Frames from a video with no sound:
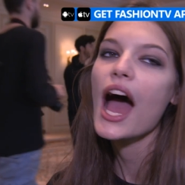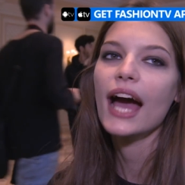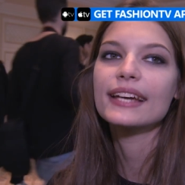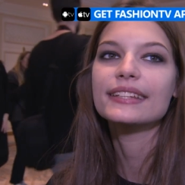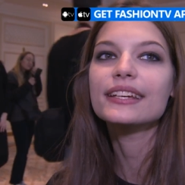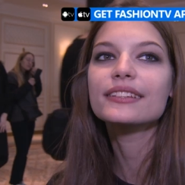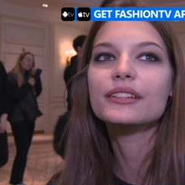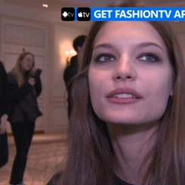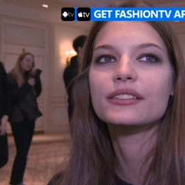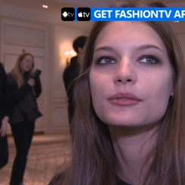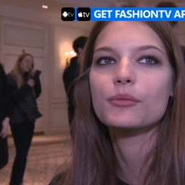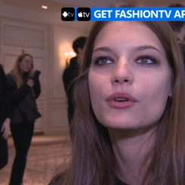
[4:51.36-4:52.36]
I think
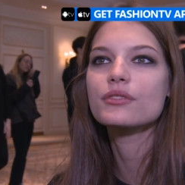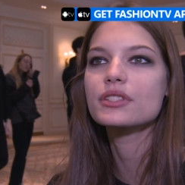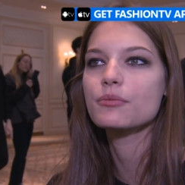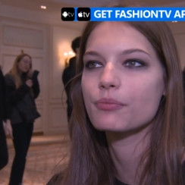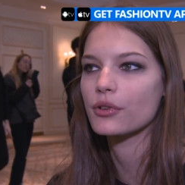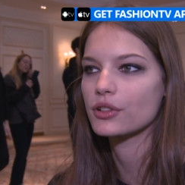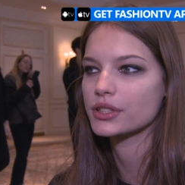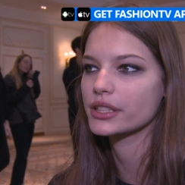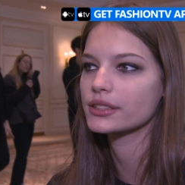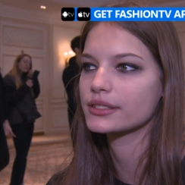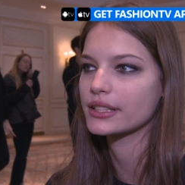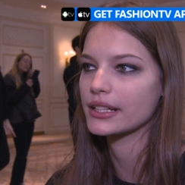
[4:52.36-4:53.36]
that the most
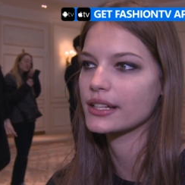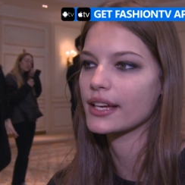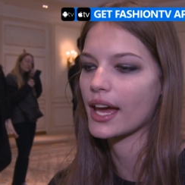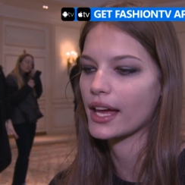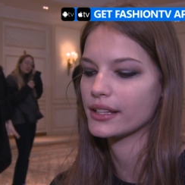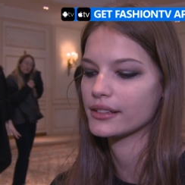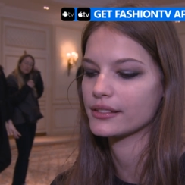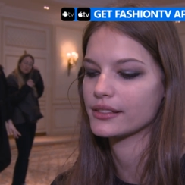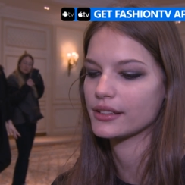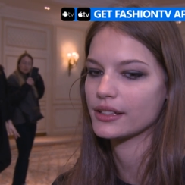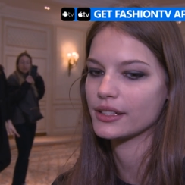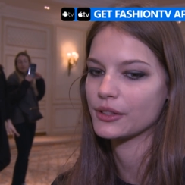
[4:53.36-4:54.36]
important thing and
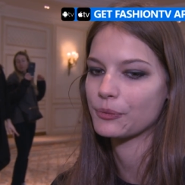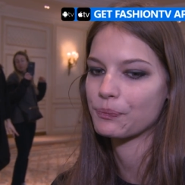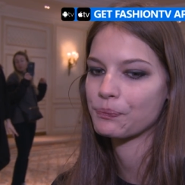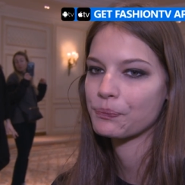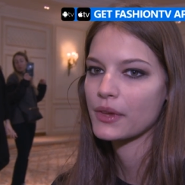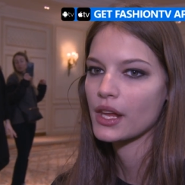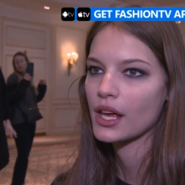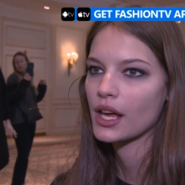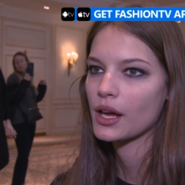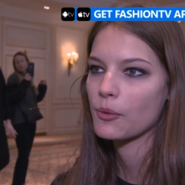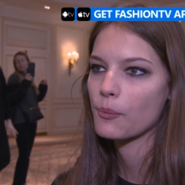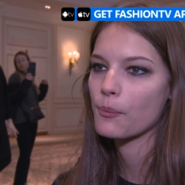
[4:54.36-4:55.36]
the
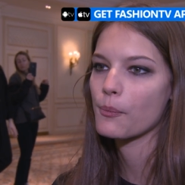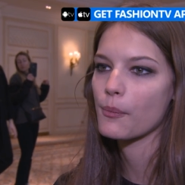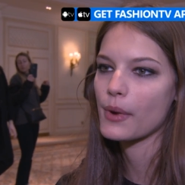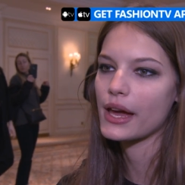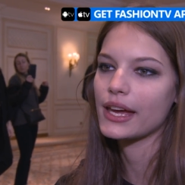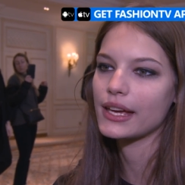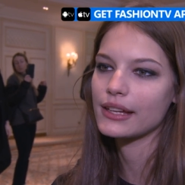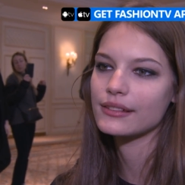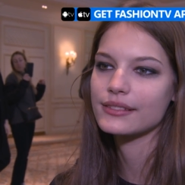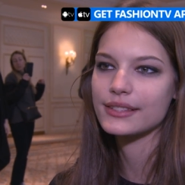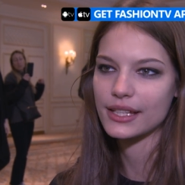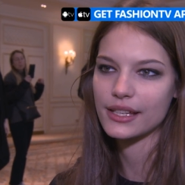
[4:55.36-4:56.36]
main
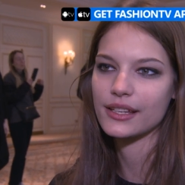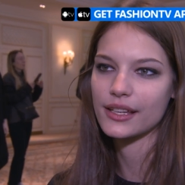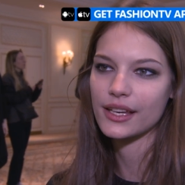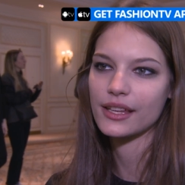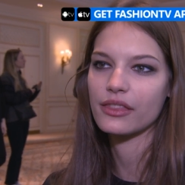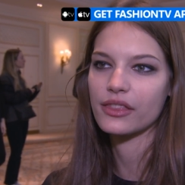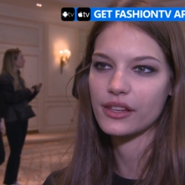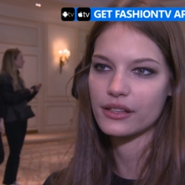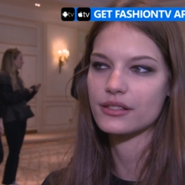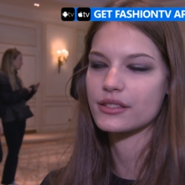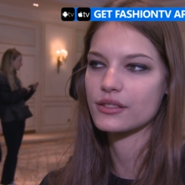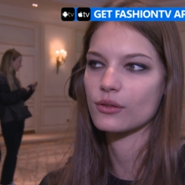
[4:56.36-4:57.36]
thing in
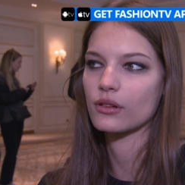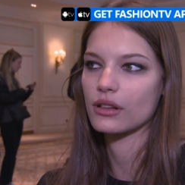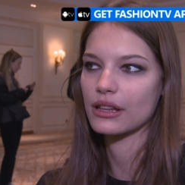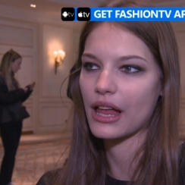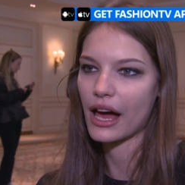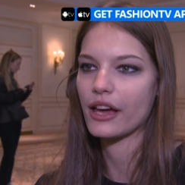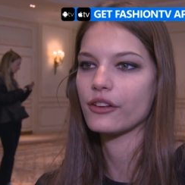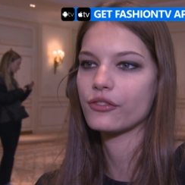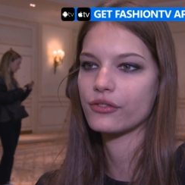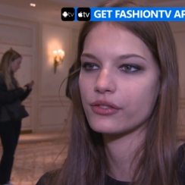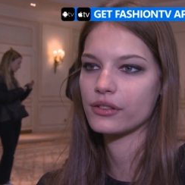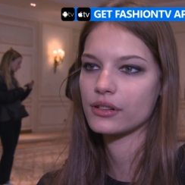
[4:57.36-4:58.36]
this life,
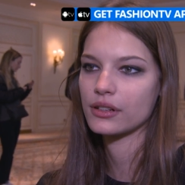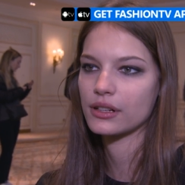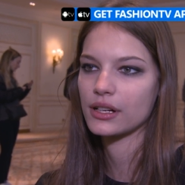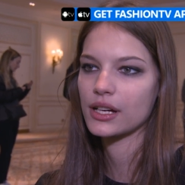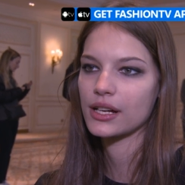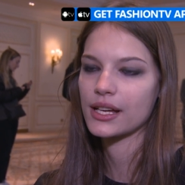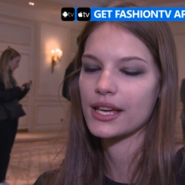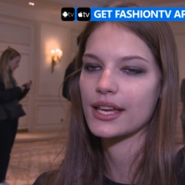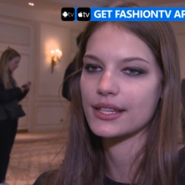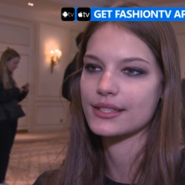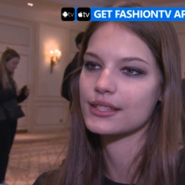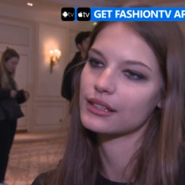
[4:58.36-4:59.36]

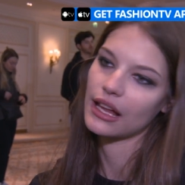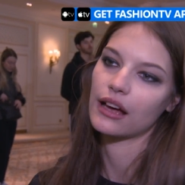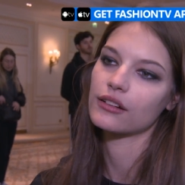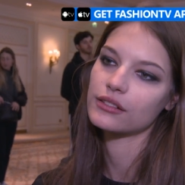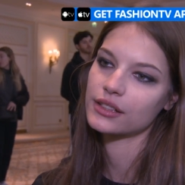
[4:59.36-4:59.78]
it's love.